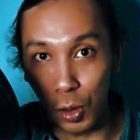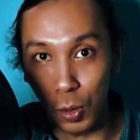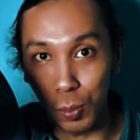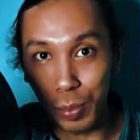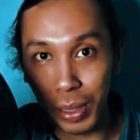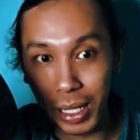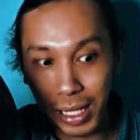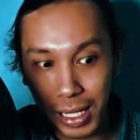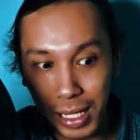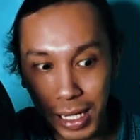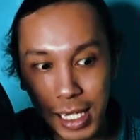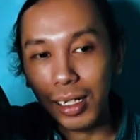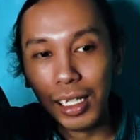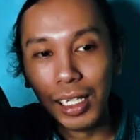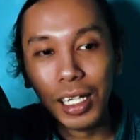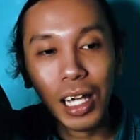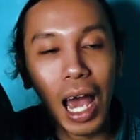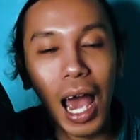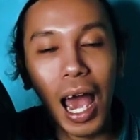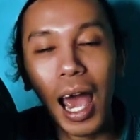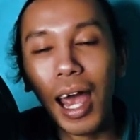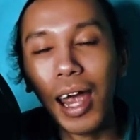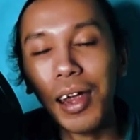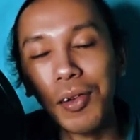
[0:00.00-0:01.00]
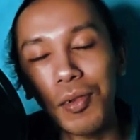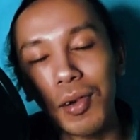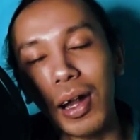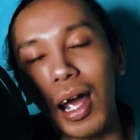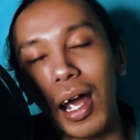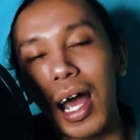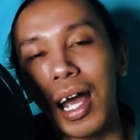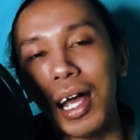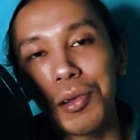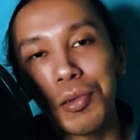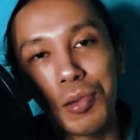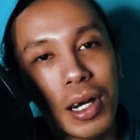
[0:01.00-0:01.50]
because I
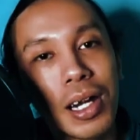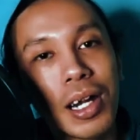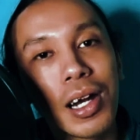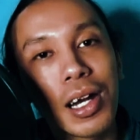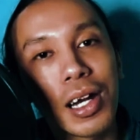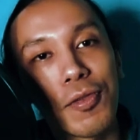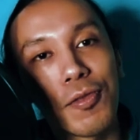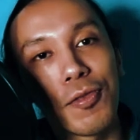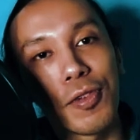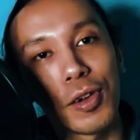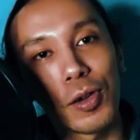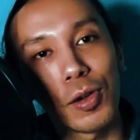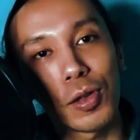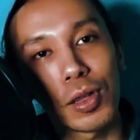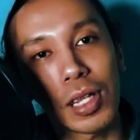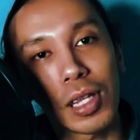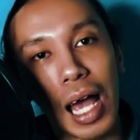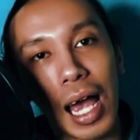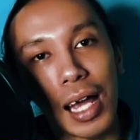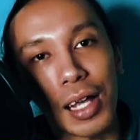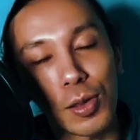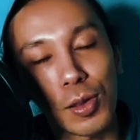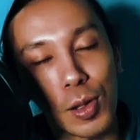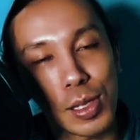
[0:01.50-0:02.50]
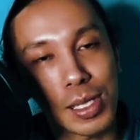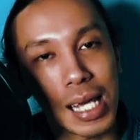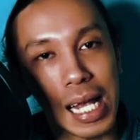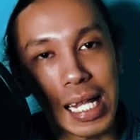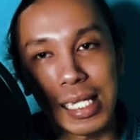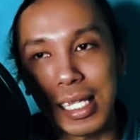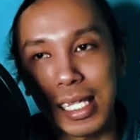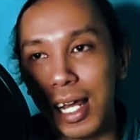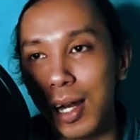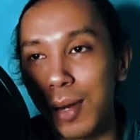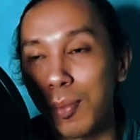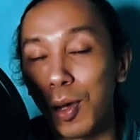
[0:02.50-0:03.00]
already reviewed I Told
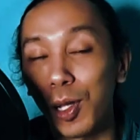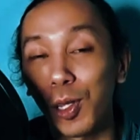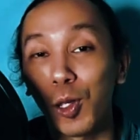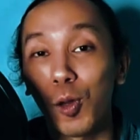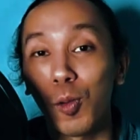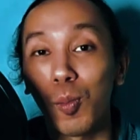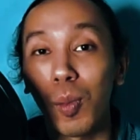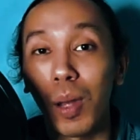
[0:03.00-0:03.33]
Sunset About You.